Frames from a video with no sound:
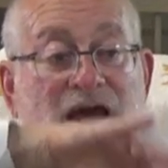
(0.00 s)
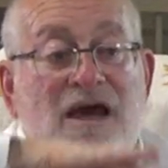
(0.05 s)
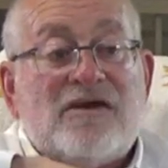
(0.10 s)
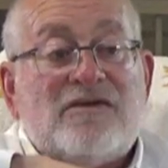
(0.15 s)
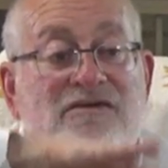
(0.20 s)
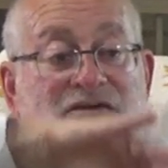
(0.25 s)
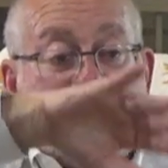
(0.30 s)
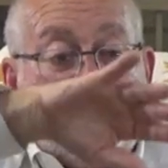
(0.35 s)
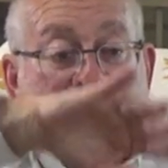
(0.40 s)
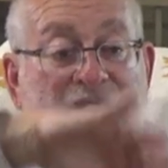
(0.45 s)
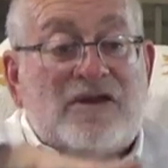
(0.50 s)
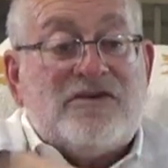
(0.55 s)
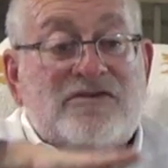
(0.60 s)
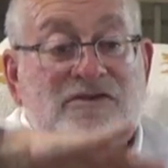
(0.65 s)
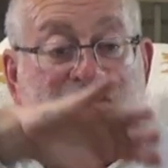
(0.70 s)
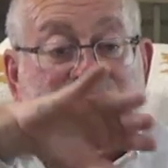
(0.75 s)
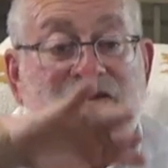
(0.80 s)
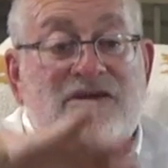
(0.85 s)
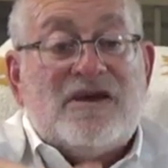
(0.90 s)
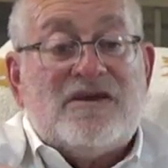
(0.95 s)
thousand
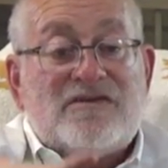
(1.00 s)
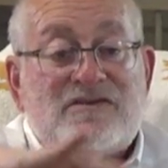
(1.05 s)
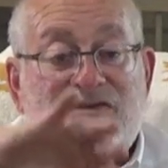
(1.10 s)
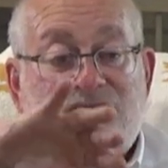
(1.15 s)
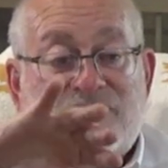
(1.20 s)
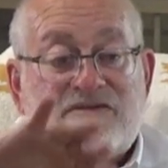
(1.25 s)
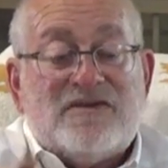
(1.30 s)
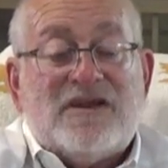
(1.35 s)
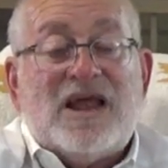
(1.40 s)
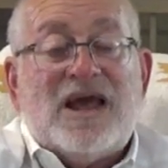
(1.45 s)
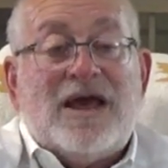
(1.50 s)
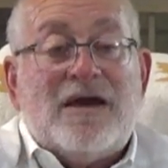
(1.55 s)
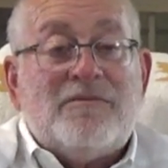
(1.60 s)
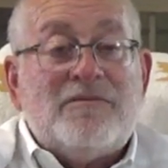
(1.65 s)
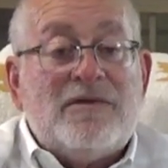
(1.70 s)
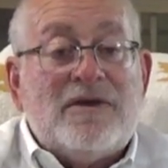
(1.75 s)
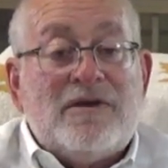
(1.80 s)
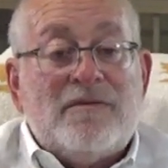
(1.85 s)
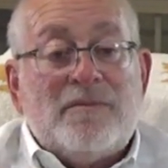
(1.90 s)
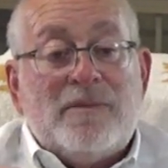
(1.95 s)
metric tons of
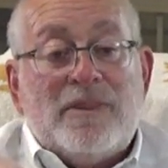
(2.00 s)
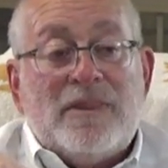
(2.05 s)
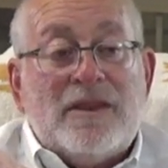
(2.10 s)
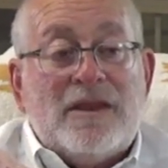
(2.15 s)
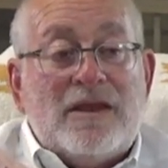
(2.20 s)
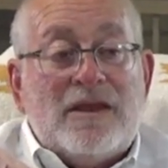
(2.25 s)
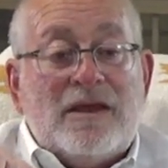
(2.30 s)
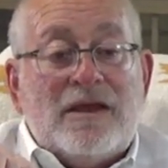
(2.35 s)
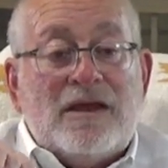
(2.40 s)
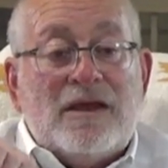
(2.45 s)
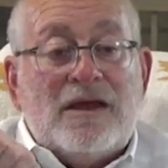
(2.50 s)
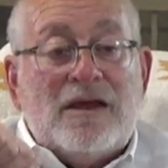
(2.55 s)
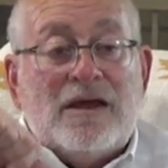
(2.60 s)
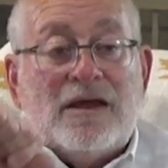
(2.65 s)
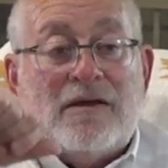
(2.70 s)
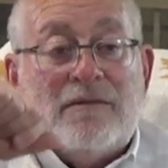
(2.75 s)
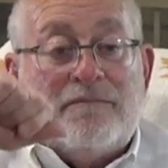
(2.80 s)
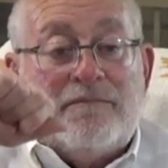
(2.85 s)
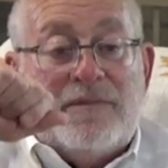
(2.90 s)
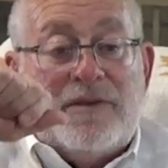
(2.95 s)
slab.
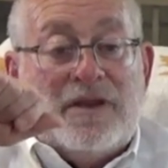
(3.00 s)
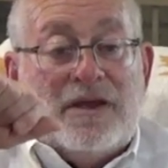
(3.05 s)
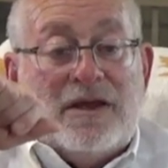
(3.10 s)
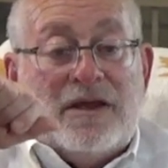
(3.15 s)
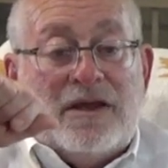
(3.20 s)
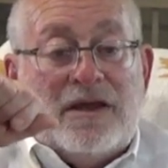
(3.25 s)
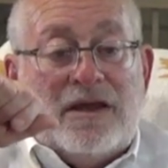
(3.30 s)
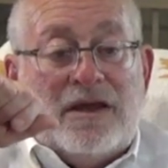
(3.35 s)
Um,